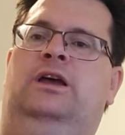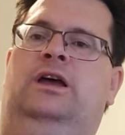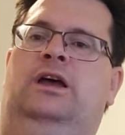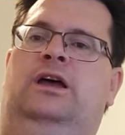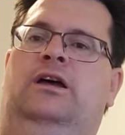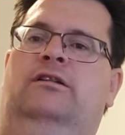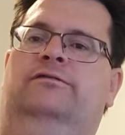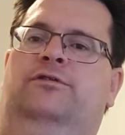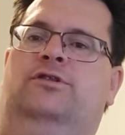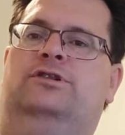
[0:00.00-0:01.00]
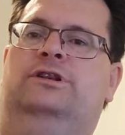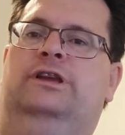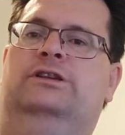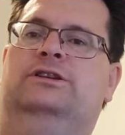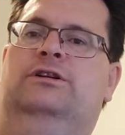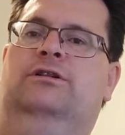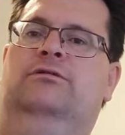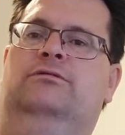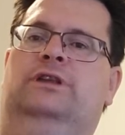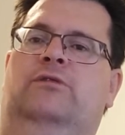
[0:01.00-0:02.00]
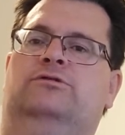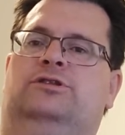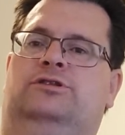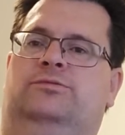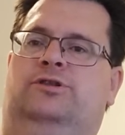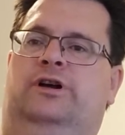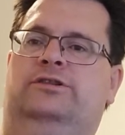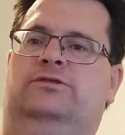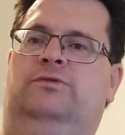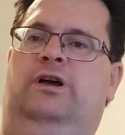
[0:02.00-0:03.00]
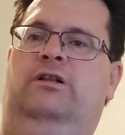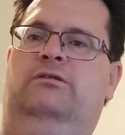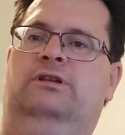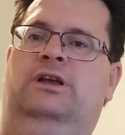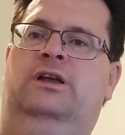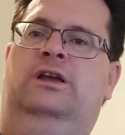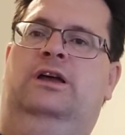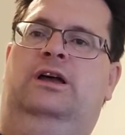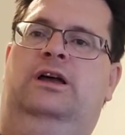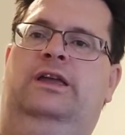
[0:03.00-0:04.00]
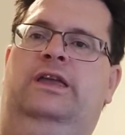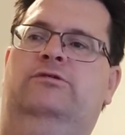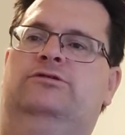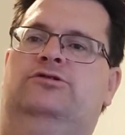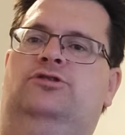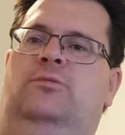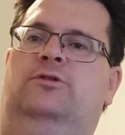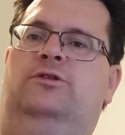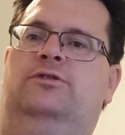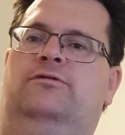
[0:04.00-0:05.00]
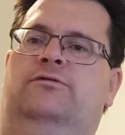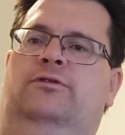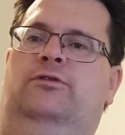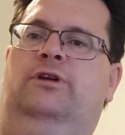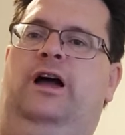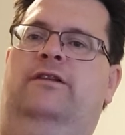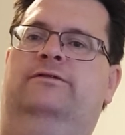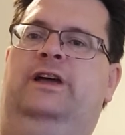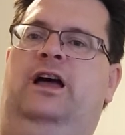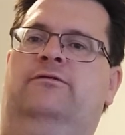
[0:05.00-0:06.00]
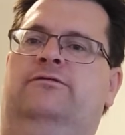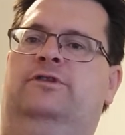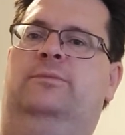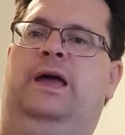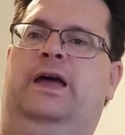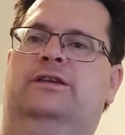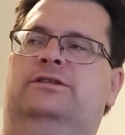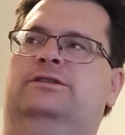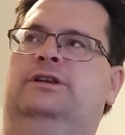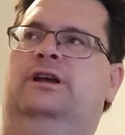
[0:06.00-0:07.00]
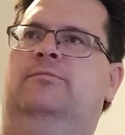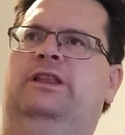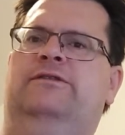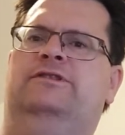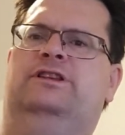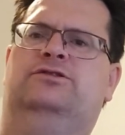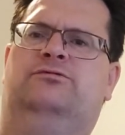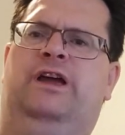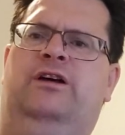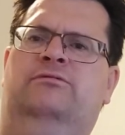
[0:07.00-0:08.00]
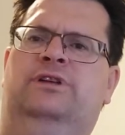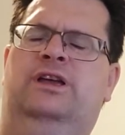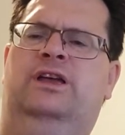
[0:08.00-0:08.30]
uh, unfortunately. So that was a surprise as well. Uh, he was their drummer for and Now for the past, uh, I believe, since around,